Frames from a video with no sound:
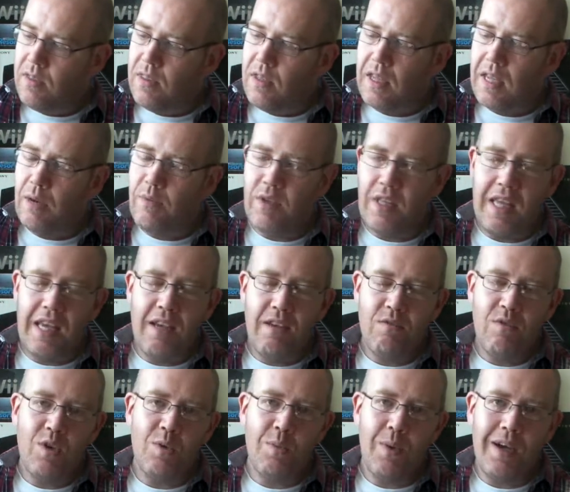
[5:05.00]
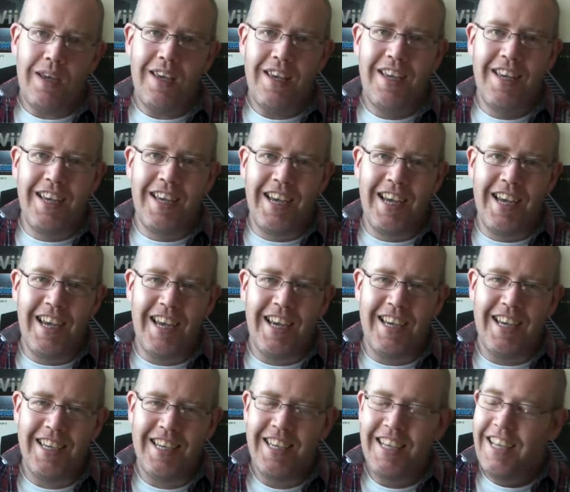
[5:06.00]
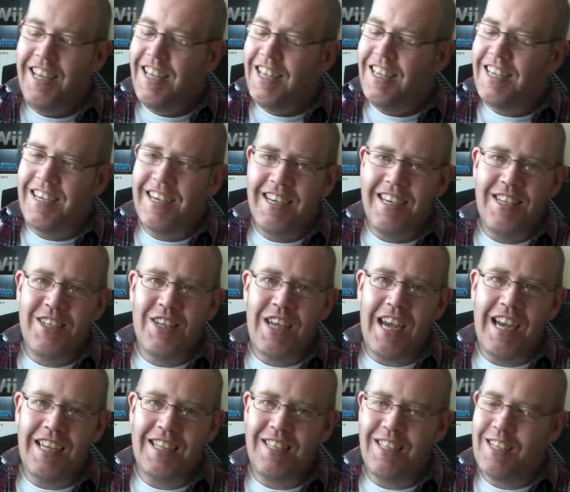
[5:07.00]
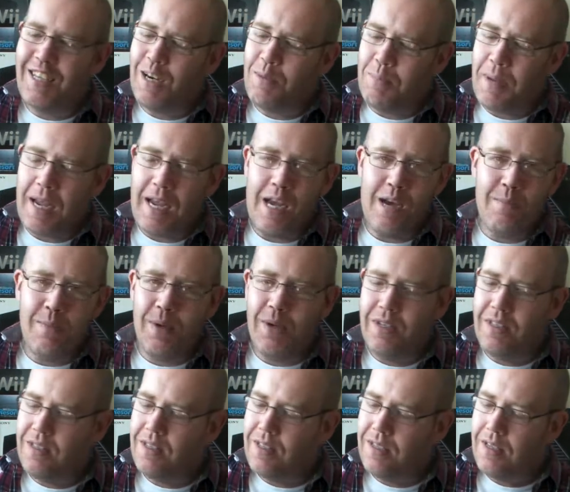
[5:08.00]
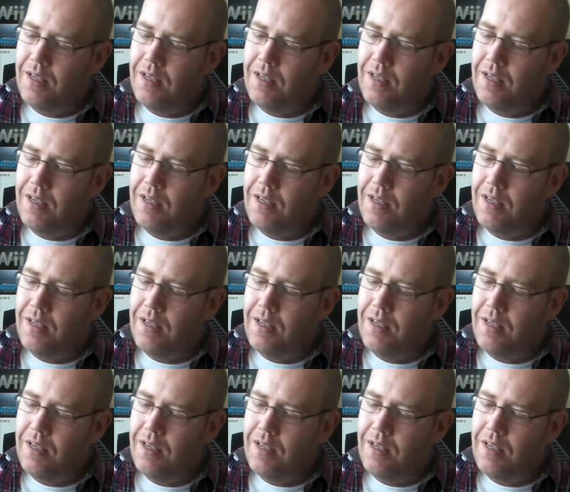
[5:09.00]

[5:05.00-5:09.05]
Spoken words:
over there, wrong way. You got an eject, you've got a power button.